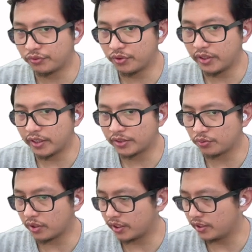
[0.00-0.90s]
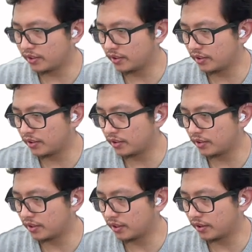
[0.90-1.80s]
So for xy,
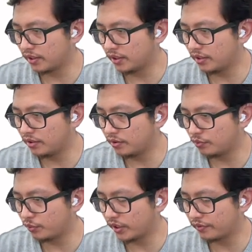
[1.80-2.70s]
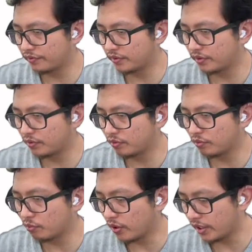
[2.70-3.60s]
I think we have
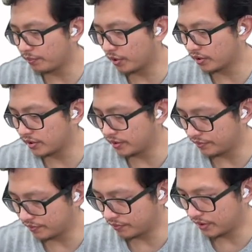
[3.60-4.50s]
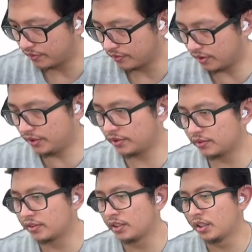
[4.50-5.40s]
y positive, right?
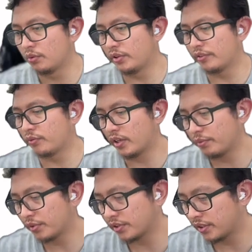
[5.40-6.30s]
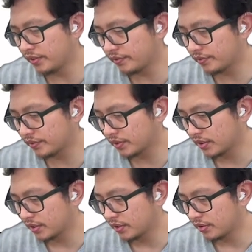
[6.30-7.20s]
We have y positive,
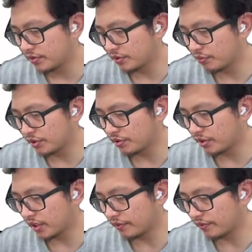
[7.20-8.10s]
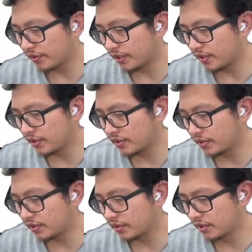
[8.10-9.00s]
so we should have
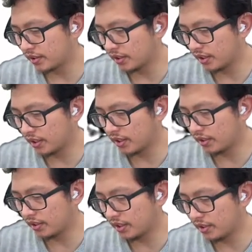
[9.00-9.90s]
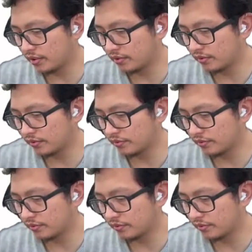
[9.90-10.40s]
this and that.